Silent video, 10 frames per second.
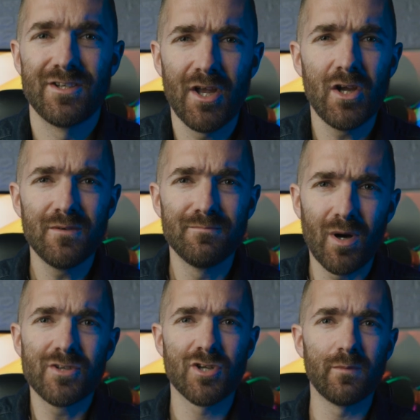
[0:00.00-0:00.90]
You know,
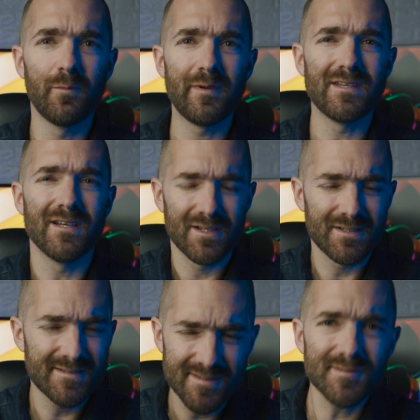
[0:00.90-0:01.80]
my job would be
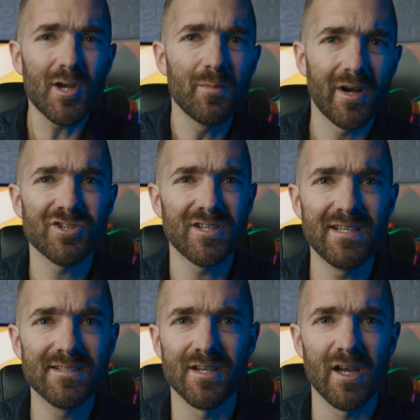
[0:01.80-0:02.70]
so much
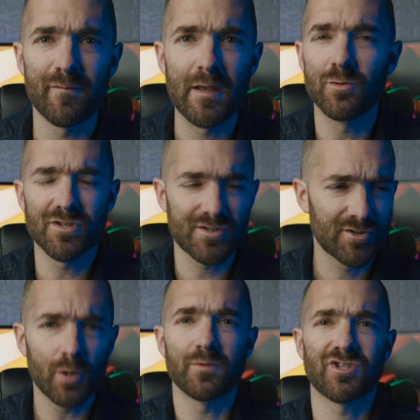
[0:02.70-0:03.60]
easier if people just
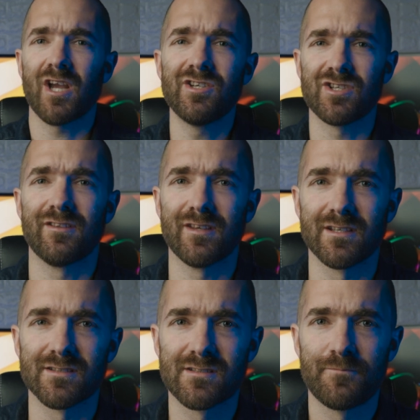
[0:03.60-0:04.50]
stopped changing
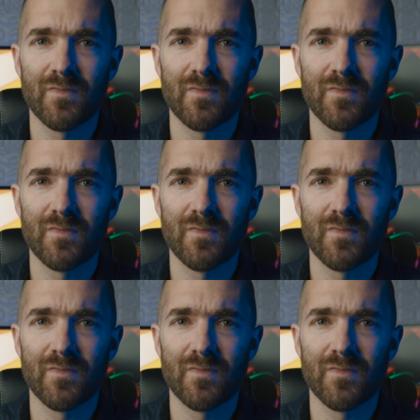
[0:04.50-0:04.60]
things.